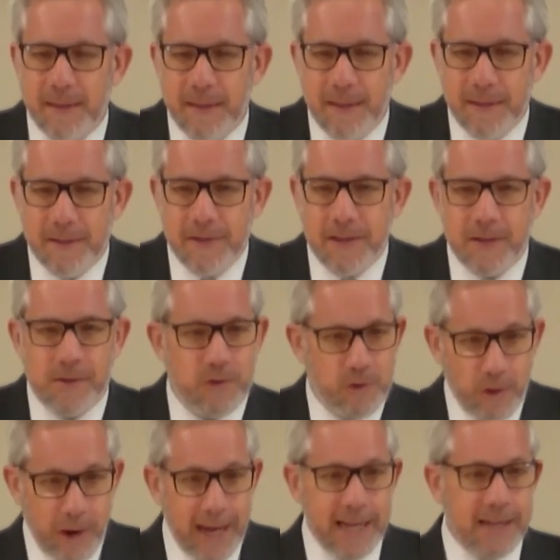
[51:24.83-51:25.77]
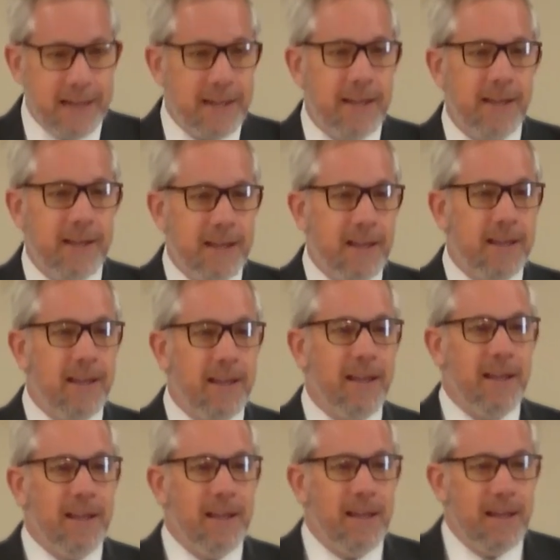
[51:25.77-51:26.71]
And she said, Great.
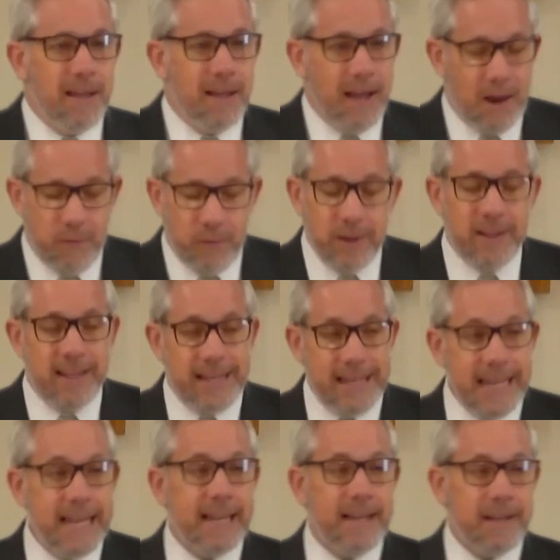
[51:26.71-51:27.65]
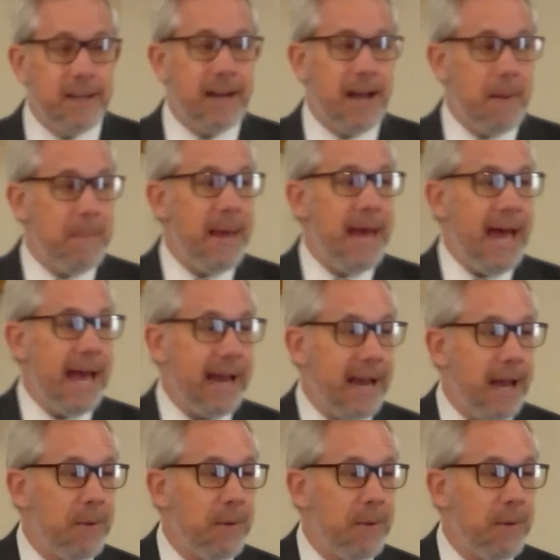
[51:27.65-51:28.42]
I really needed to come back.